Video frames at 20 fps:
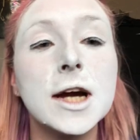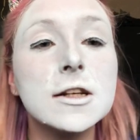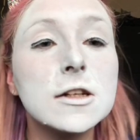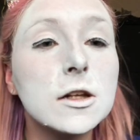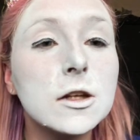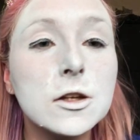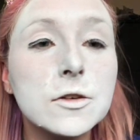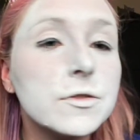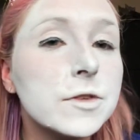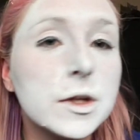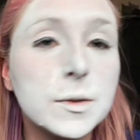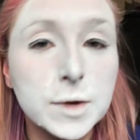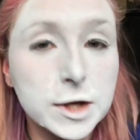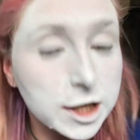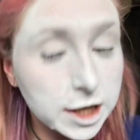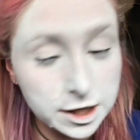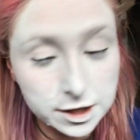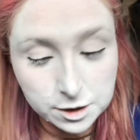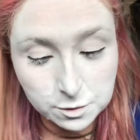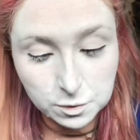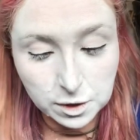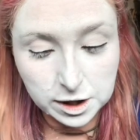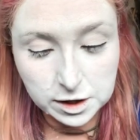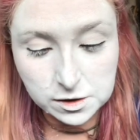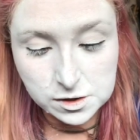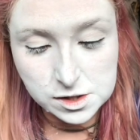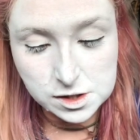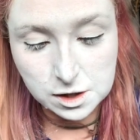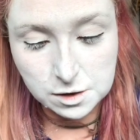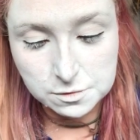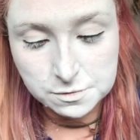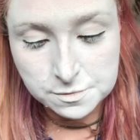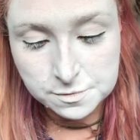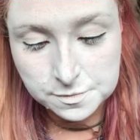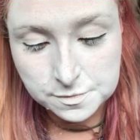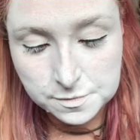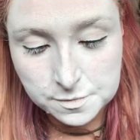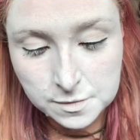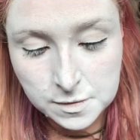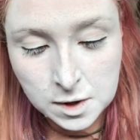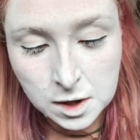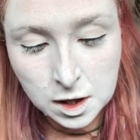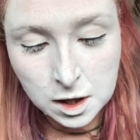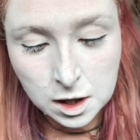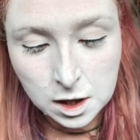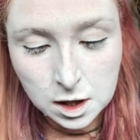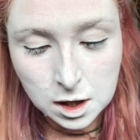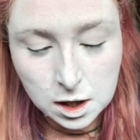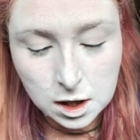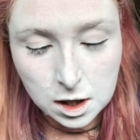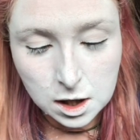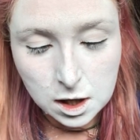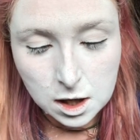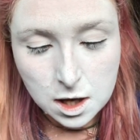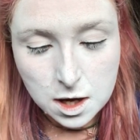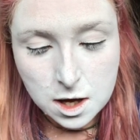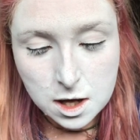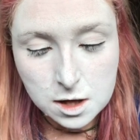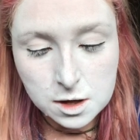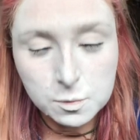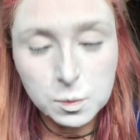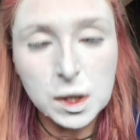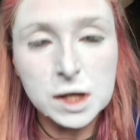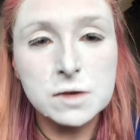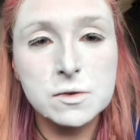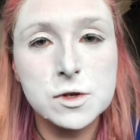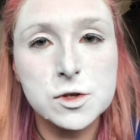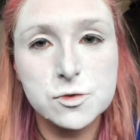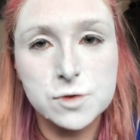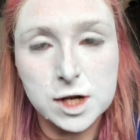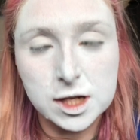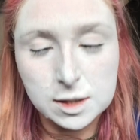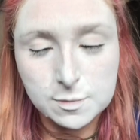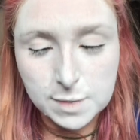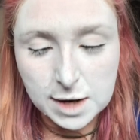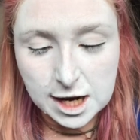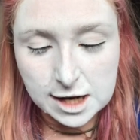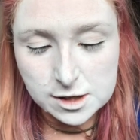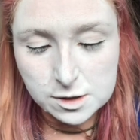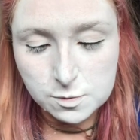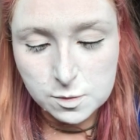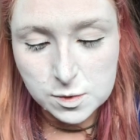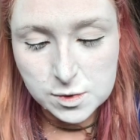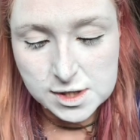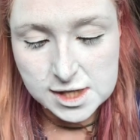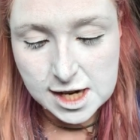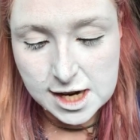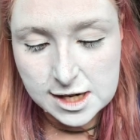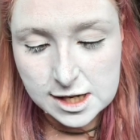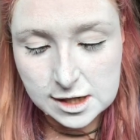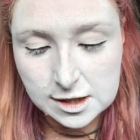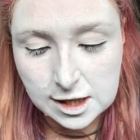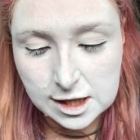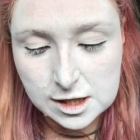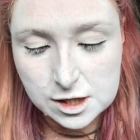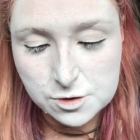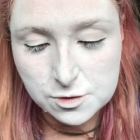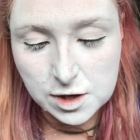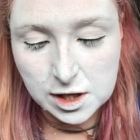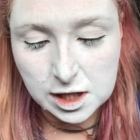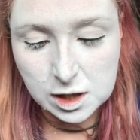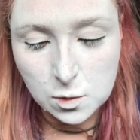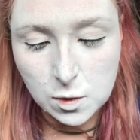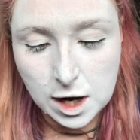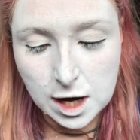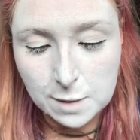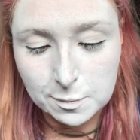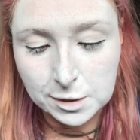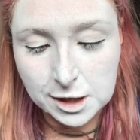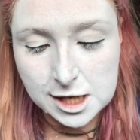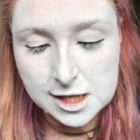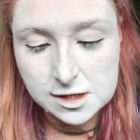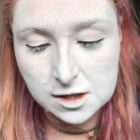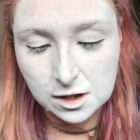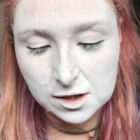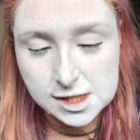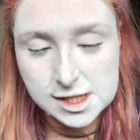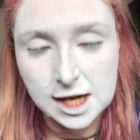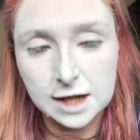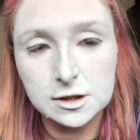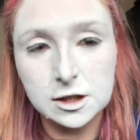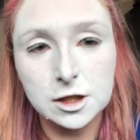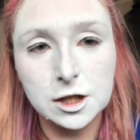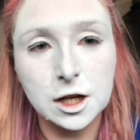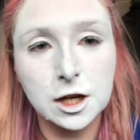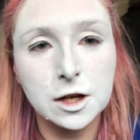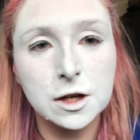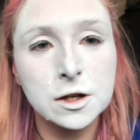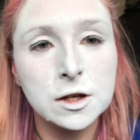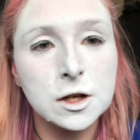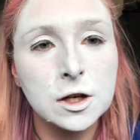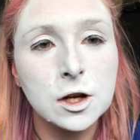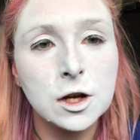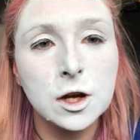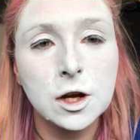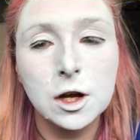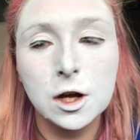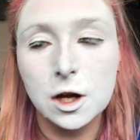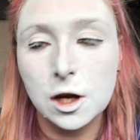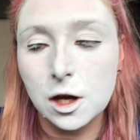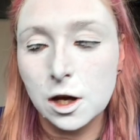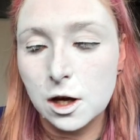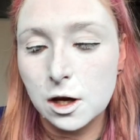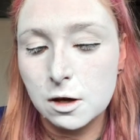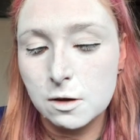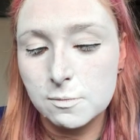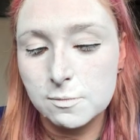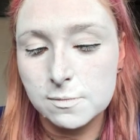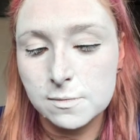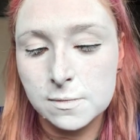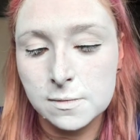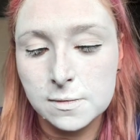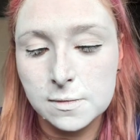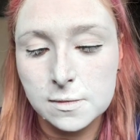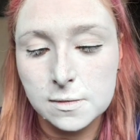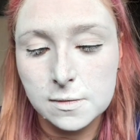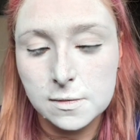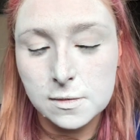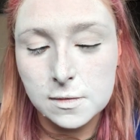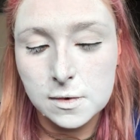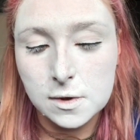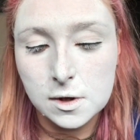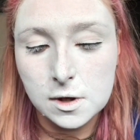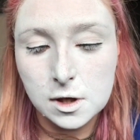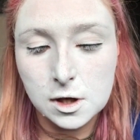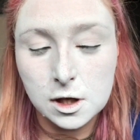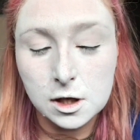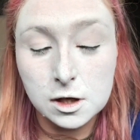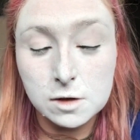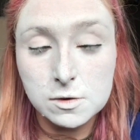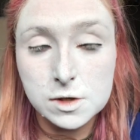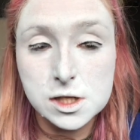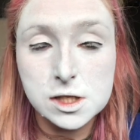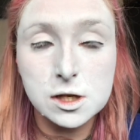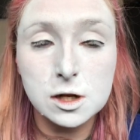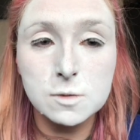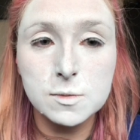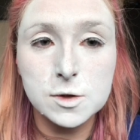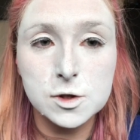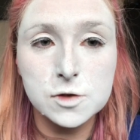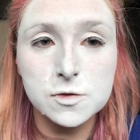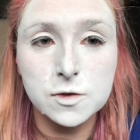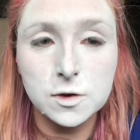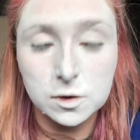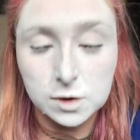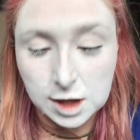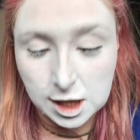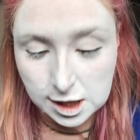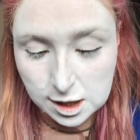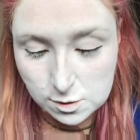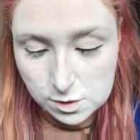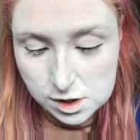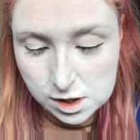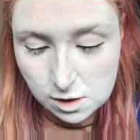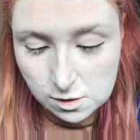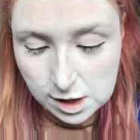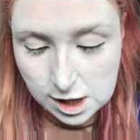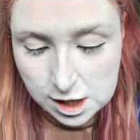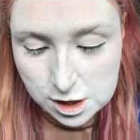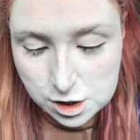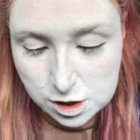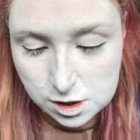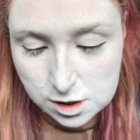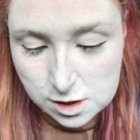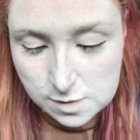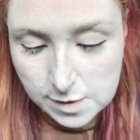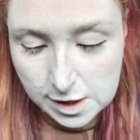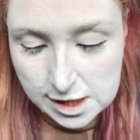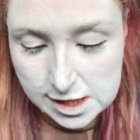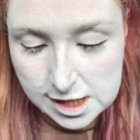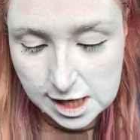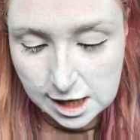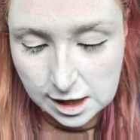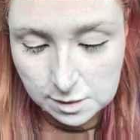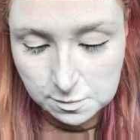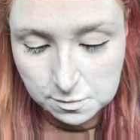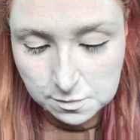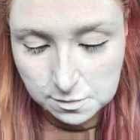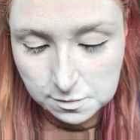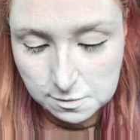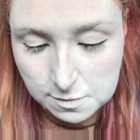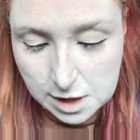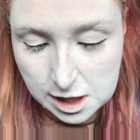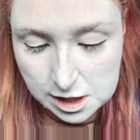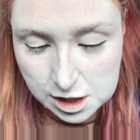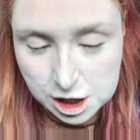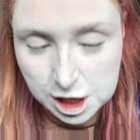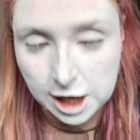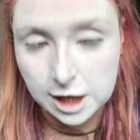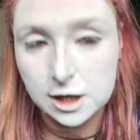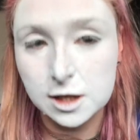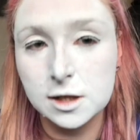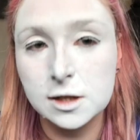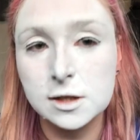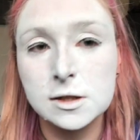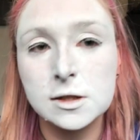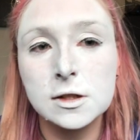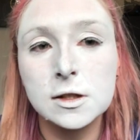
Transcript: We had a lovely weekend in Wales though. The weather was really bad and we were staying in like this really quiet place called Talica. And it was so much fun, like it was so nice just to spend time, me and Jay.